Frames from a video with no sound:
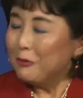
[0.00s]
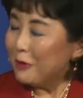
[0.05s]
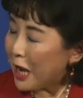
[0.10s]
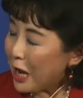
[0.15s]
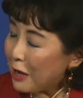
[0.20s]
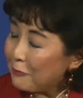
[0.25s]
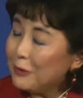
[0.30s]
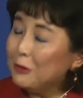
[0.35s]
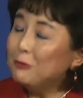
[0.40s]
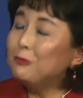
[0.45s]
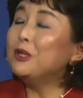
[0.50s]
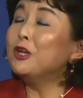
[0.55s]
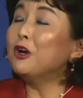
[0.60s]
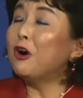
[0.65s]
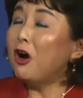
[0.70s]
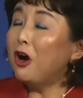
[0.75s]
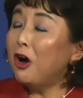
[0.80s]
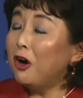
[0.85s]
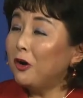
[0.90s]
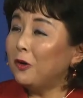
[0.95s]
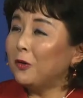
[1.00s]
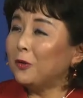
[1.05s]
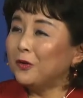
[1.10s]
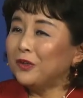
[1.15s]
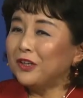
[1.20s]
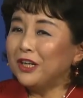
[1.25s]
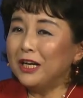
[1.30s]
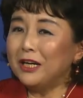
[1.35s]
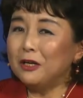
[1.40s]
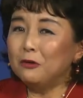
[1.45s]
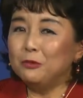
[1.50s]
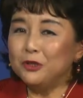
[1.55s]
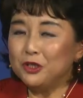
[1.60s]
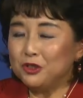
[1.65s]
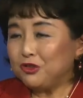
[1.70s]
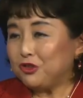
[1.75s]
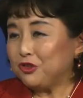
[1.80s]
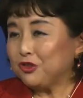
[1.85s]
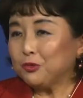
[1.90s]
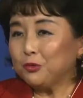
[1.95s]
I mean, we all
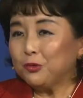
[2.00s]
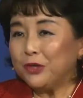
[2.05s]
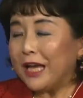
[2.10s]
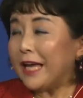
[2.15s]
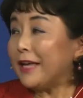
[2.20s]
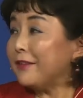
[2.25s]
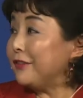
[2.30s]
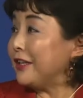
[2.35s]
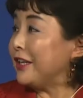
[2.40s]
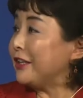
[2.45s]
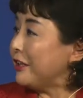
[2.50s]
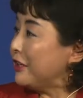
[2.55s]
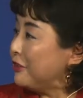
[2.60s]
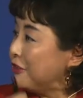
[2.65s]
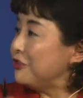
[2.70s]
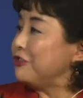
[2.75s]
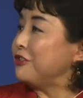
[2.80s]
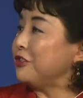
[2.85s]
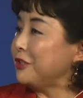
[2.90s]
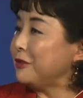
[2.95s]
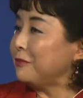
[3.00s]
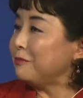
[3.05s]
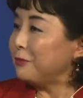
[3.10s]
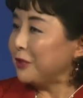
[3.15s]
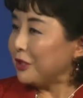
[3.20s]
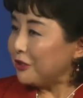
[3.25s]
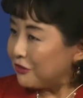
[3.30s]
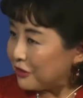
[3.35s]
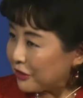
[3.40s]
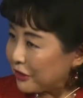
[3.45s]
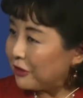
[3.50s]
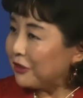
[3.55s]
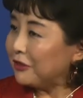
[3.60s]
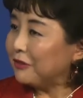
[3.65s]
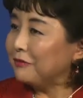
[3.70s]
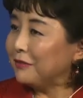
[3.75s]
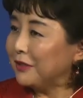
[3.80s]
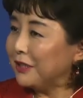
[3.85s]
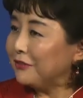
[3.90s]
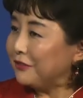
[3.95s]
wish we had that energy, but
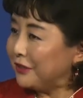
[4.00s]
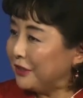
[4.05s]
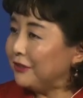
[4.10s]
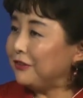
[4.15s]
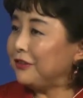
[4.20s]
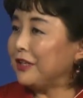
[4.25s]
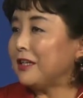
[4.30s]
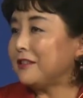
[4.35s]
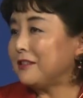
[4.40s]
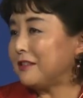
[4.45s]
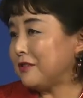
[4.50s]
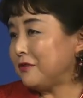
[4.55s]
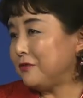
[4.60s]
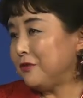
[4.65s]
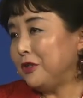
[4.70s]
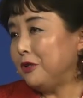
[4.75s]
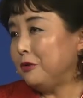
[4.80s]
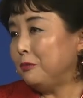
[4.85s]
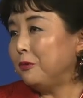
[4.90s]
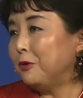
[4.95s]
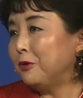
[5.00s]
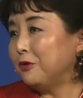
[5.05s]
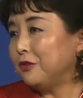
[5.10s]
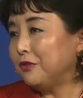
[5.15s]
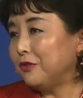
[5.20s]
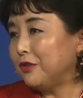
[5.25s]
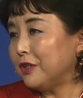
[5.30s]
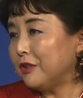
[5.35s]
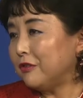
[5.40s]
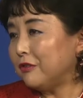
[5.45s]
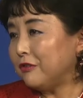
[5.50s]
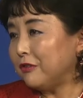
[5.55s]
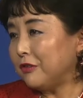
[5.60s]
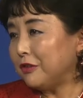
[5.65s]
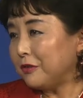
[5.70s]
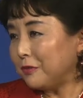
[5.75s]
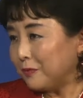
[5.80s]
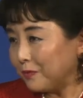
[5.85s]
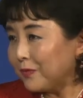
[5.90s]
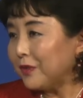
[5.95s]
I think that's very important
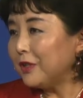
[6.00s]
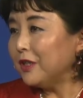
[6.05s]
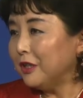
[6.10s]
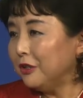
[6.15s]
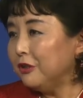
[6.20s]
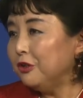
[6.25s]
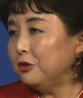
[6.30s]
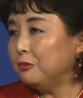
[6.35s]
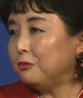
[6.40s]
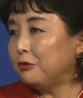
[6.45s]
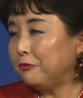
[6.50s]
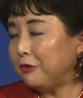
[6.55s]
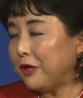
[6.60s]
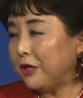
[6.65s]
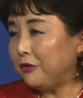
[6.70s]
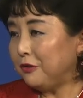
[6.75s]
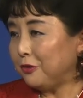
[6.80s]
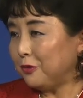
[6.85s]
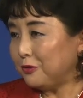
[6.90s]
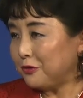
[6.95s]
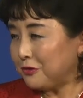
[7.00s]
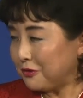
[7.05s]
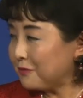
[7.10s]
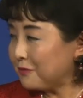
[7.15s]
that you provide those.